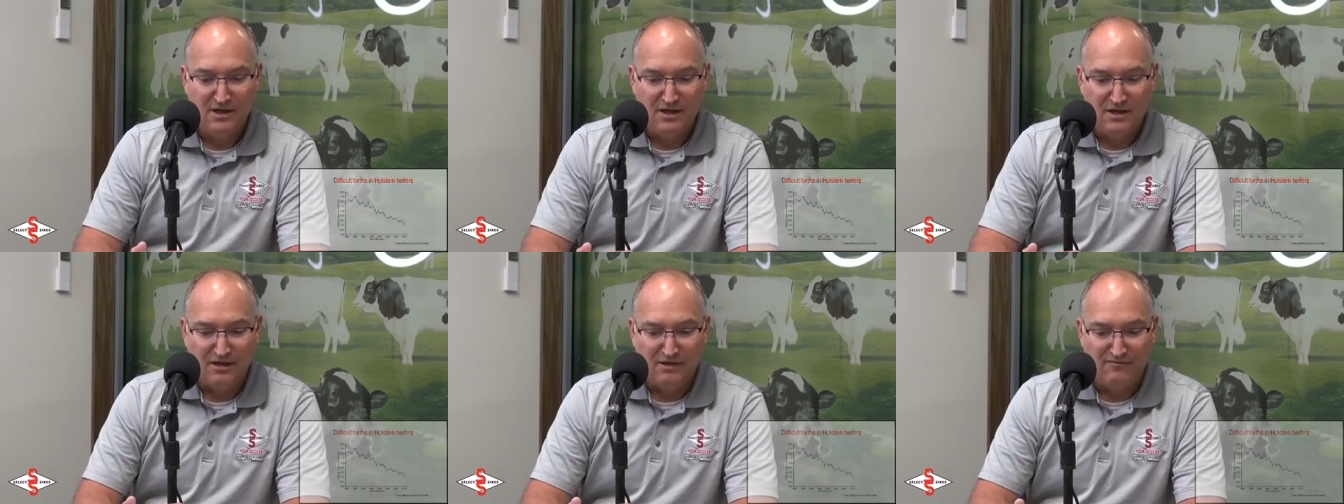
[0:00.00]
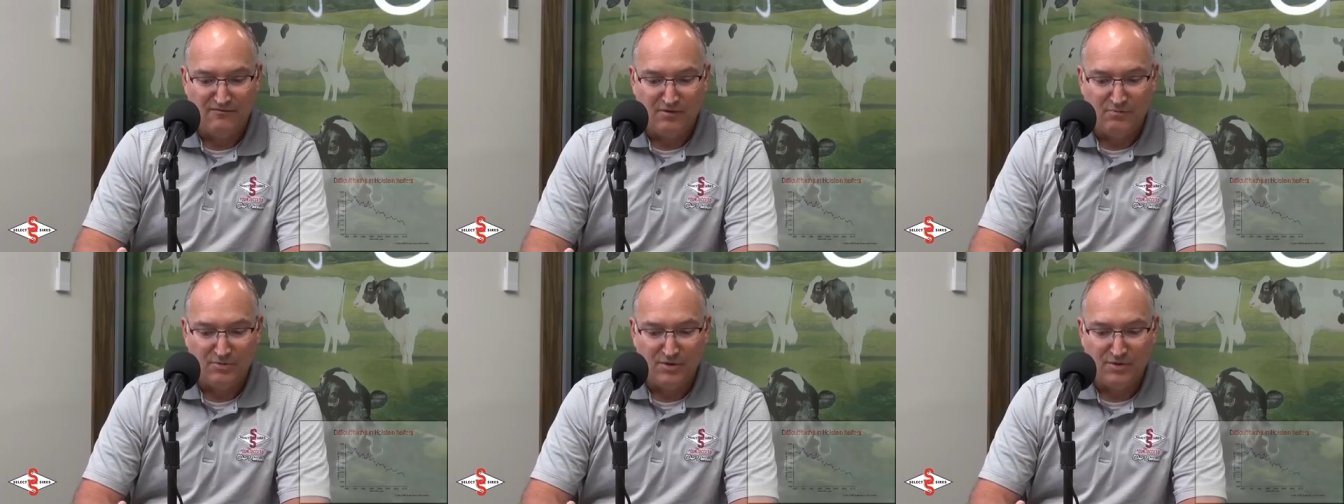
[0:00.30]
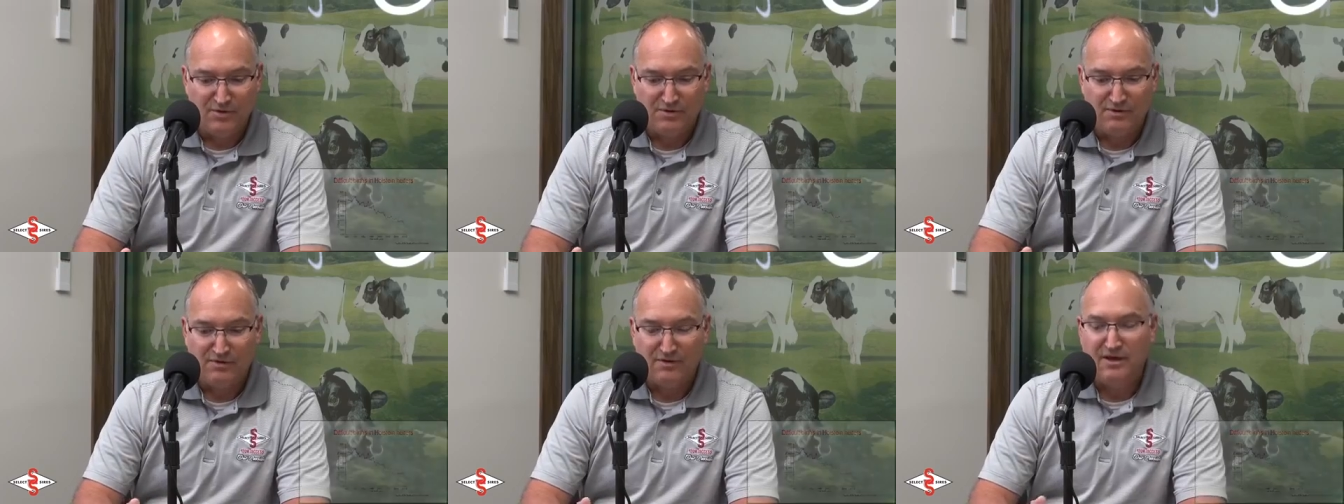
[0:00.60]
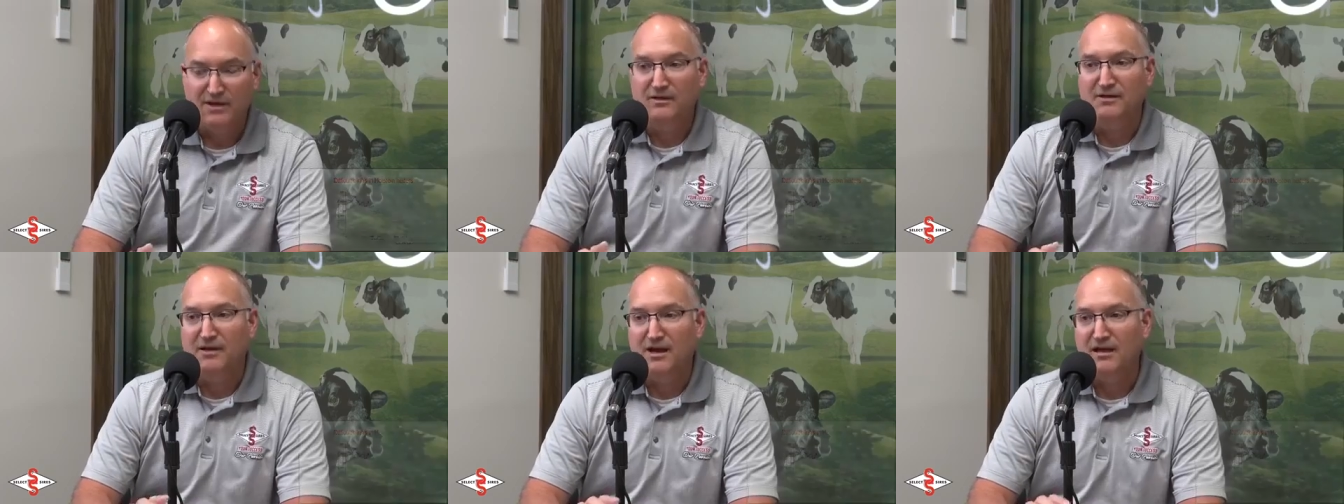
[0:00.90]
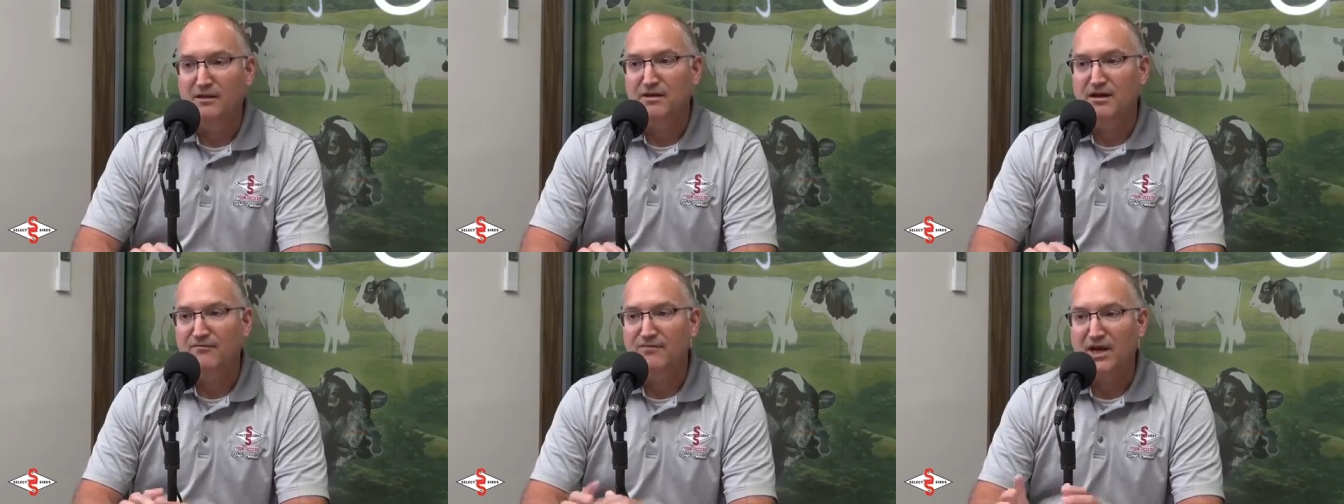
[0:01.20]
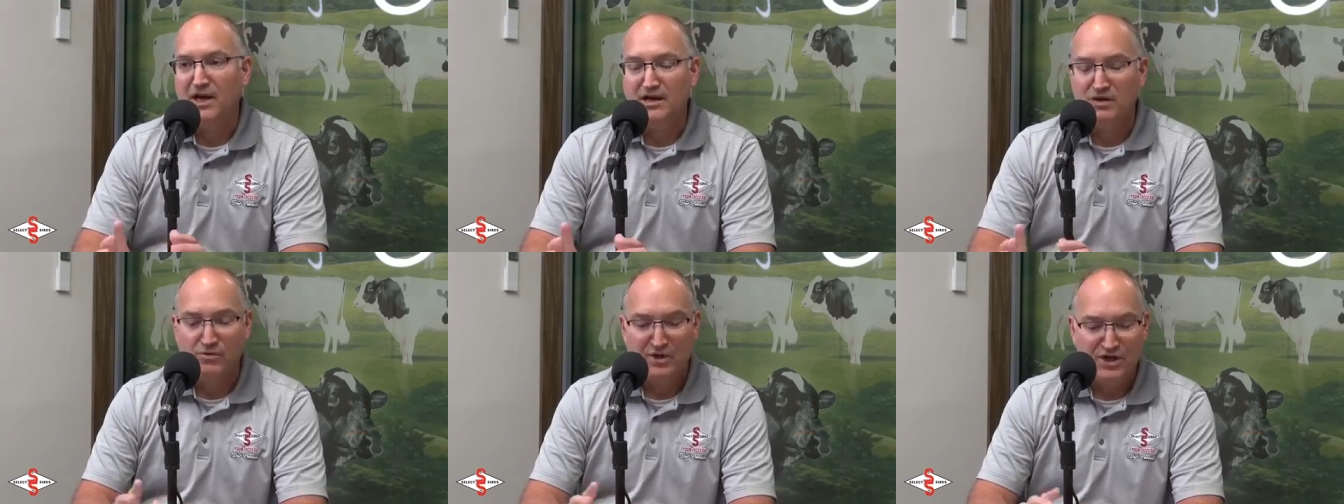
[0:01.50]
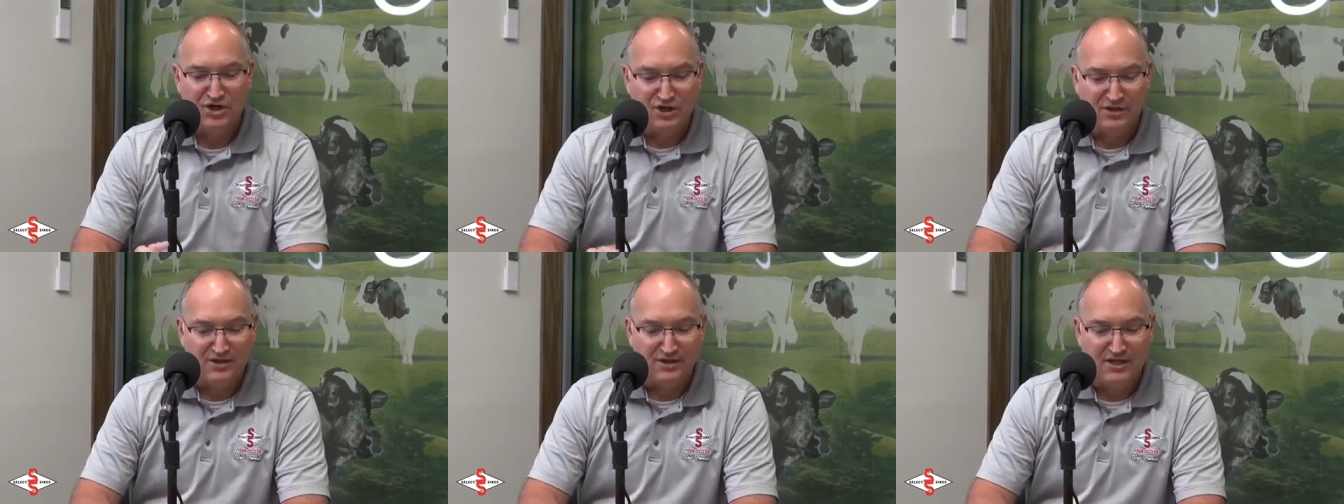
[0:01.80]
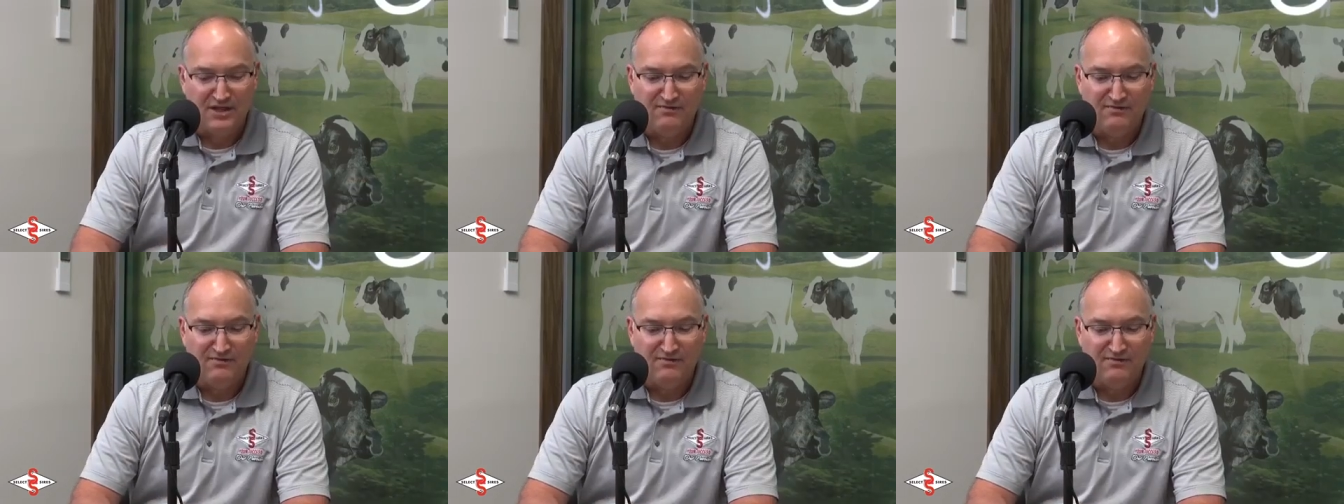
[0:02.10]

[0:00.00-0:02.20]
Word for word: uh, for both, and, and the evaluations